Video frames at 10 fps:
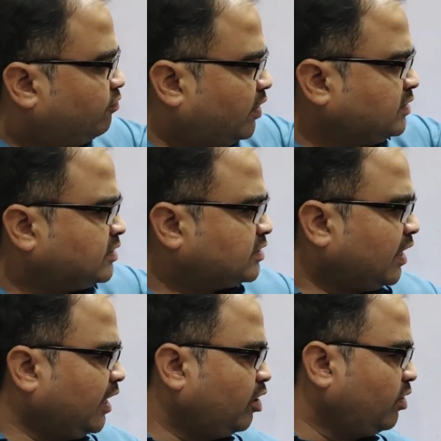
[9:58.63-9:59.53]

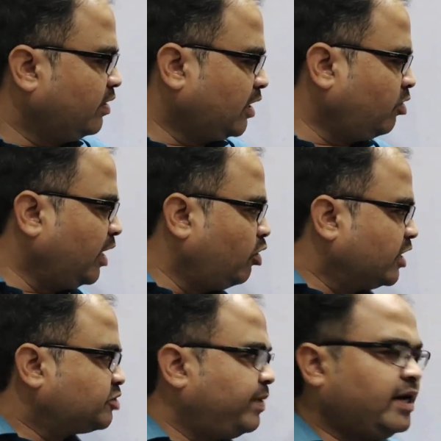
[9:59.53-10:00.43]
I
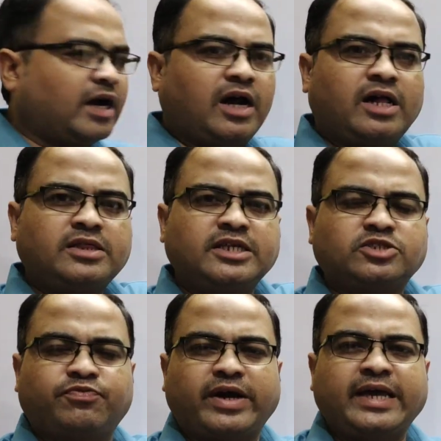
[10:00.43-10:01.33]
have explained all
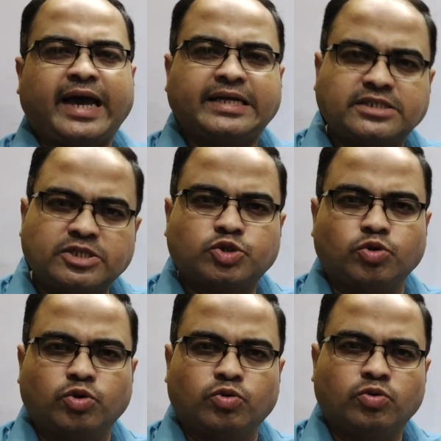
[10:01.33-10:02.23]
these 5 answers
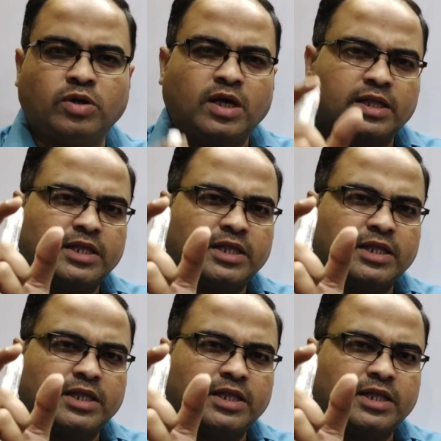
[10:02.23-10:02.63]
to you.